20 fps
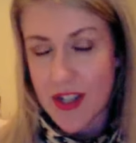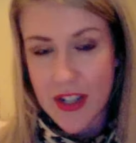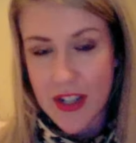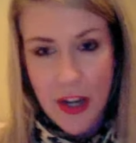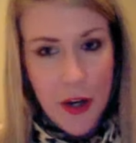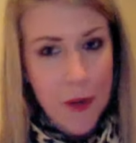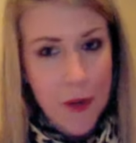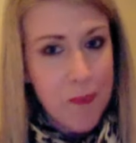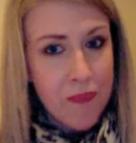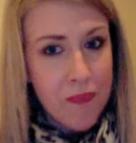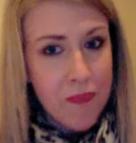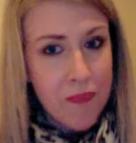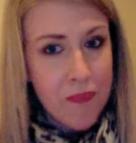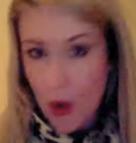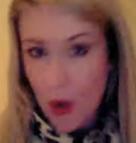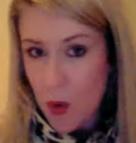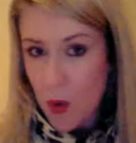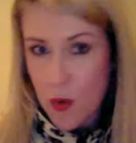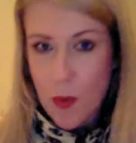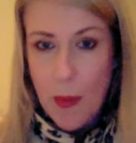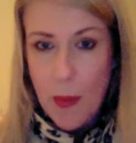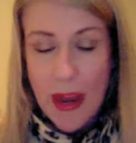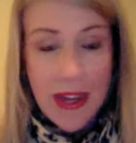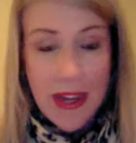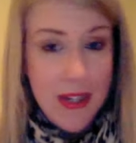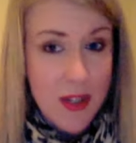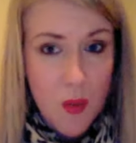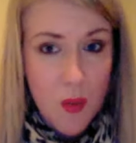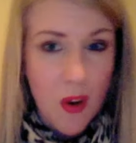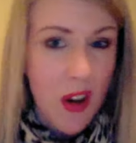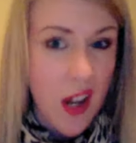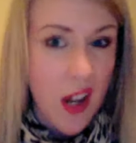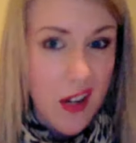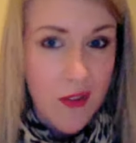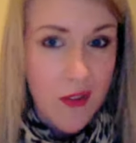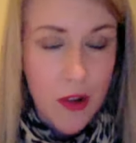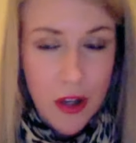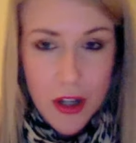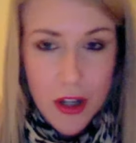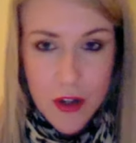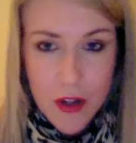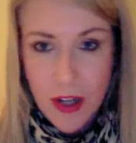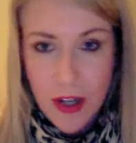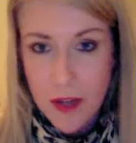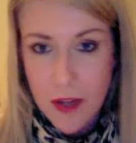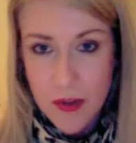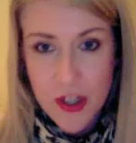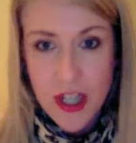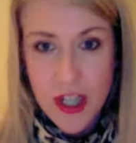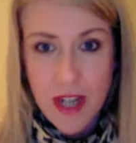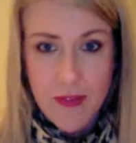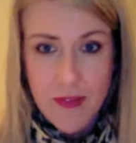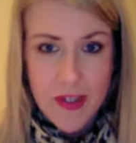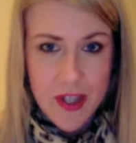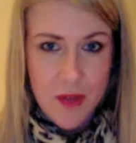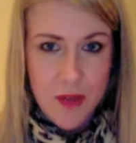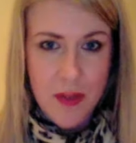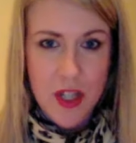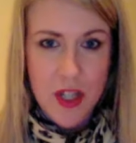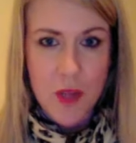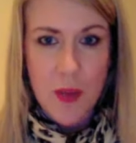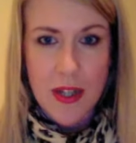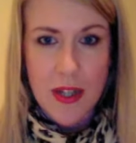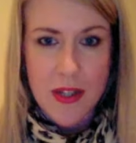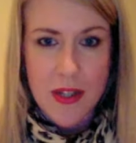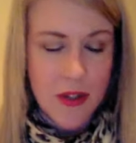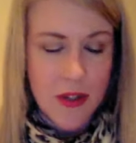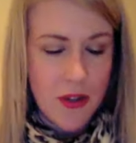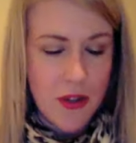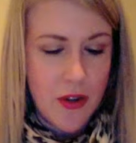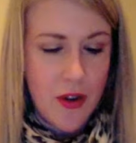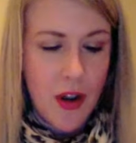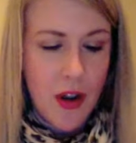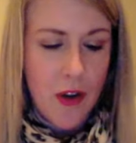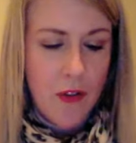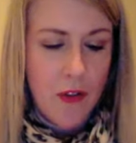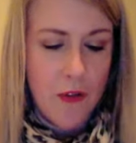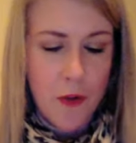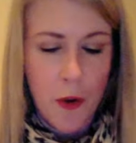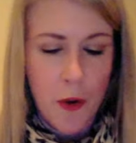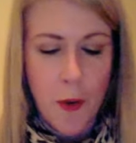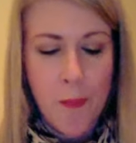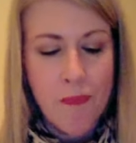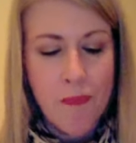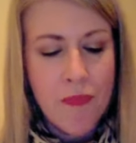So it all depends what kind of look you're trying to achieve as to which ones you go for.